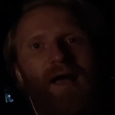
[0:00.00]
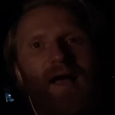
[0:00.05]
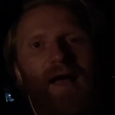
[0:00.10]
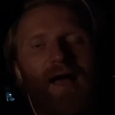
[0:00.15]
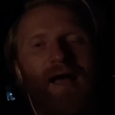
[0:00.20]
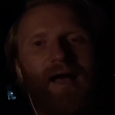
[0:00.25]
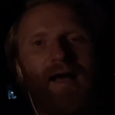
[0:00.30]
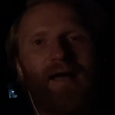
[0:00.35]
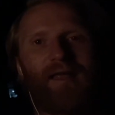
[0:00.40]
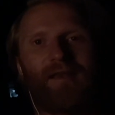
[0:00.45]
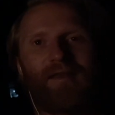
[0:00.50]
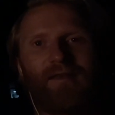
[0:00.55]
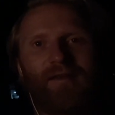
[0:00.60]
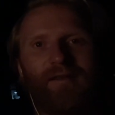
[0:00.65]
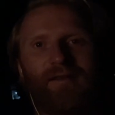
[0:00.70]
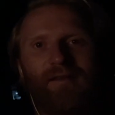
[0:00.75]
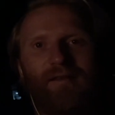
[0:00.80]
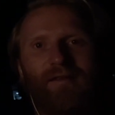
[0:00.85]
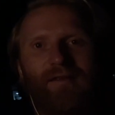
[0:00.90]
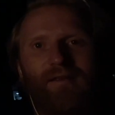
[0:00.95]
and
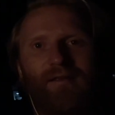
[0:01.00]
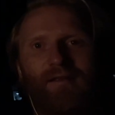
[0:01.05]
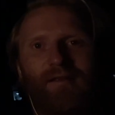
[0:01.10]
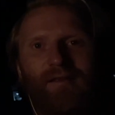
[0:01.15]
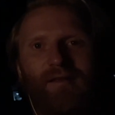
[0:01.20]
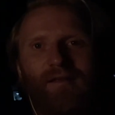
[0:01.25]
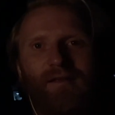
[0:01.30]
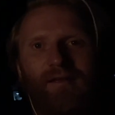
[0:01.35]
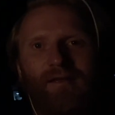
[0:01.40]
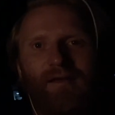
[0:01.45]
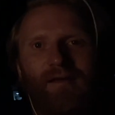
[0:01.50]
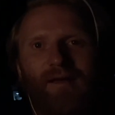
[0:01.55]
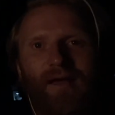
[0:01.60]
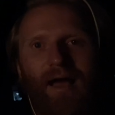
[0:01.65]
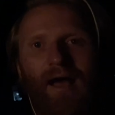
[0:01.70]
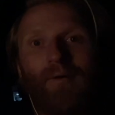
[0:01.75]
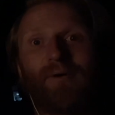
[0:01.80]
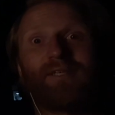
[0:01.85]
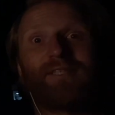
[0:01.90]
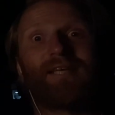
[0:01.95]

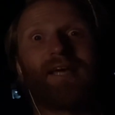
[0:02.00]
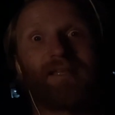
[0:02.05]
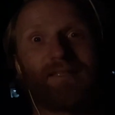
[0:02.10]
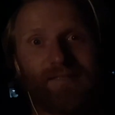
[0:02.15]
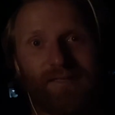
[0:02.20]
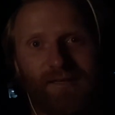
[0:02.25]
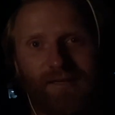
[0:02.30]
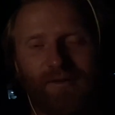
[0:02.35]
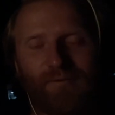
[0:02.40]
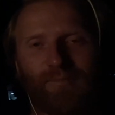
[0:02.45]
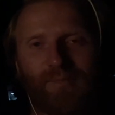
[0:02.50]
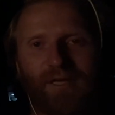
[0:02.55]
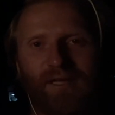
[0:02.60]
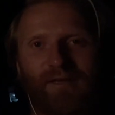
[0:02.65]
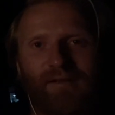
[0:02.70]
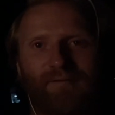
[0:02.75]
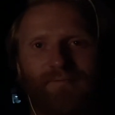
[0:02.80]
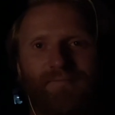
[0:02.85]
how intense it can be.